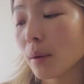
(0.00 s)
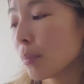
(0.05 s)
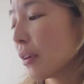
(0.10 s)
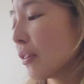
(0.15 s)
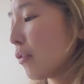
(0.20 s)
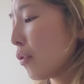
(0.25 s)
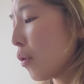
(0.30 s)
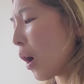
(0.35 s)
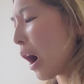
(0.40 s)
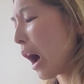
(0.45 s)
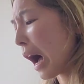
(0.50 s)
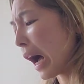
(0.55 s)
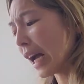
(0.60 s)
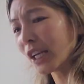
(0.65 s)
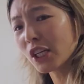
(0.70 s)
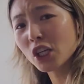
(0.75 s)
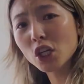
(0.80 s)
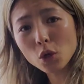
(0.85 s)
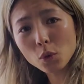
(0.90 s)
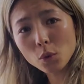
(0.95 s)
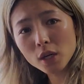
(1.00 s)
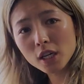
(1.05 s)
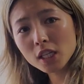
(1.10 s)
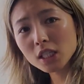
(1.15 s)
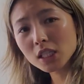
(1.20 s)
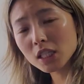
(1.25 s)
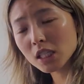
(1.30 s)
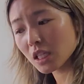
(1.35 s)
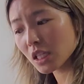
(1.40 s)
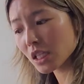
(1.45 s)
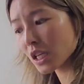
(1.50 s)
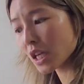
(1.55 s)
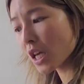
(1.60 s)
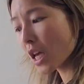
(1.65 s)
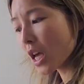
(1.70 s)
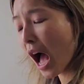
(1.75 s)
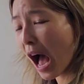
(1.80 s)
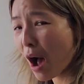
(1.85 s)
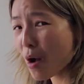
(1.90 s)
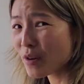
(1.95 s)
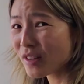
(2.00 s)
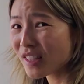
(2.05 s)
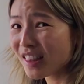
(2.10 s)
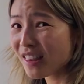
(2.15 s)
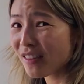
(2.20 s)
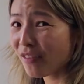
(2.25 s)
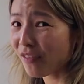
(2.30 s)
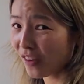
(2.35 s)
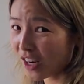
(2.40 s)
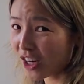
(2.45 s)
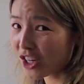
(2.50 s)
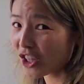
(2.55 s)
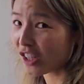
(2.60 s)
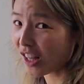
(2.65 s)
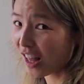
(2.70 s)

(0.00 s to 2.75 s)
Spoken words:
Before I knew it, I was at the finish